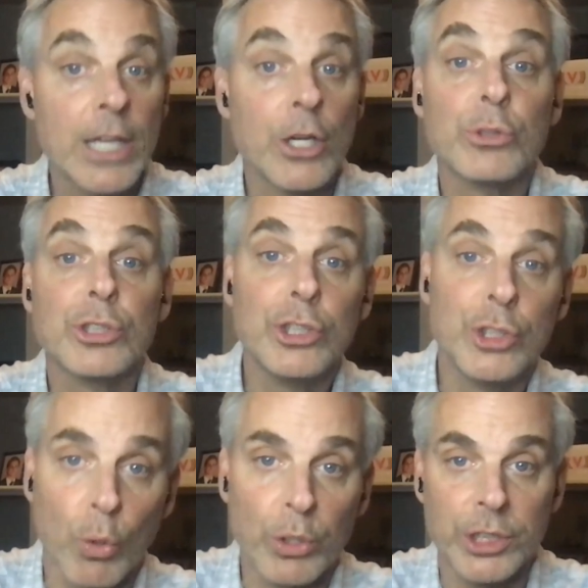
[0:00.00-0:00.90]
He goes
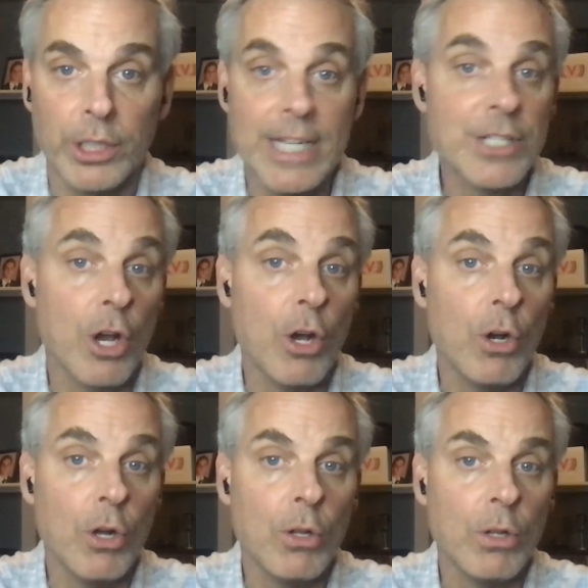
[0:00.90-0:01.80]
to Georgia. He's
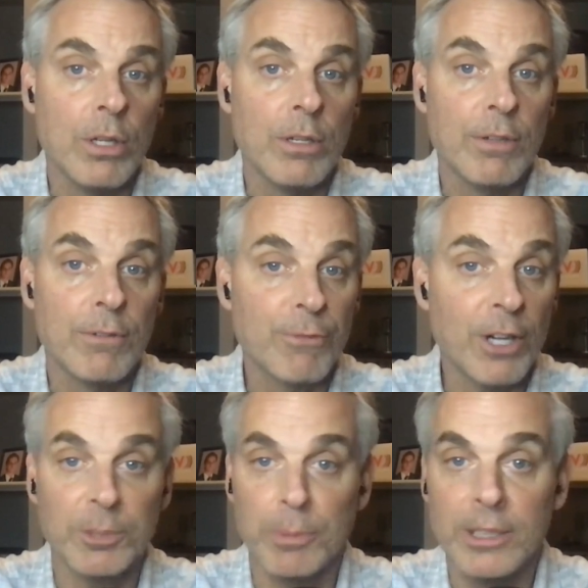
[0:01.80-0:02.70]
all
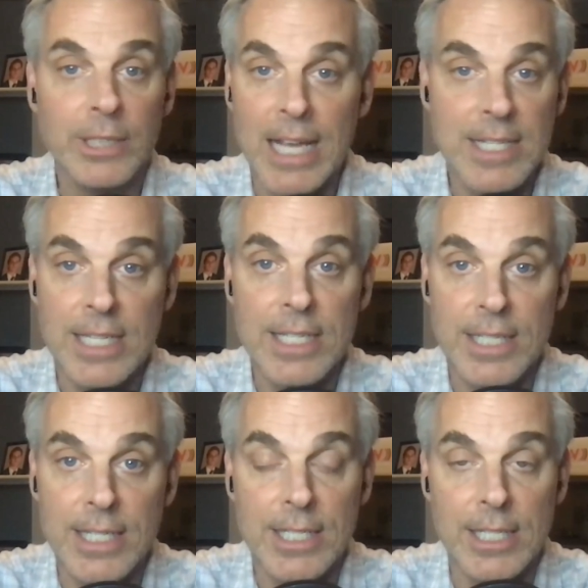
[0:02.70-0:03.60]
freshman
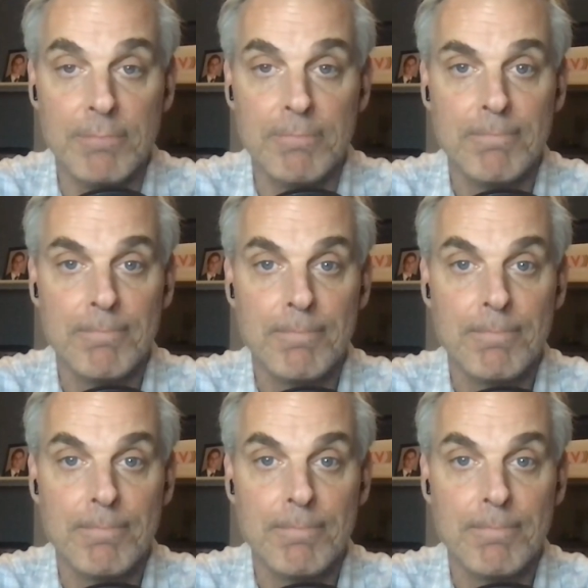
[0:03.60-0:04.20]
SEC team.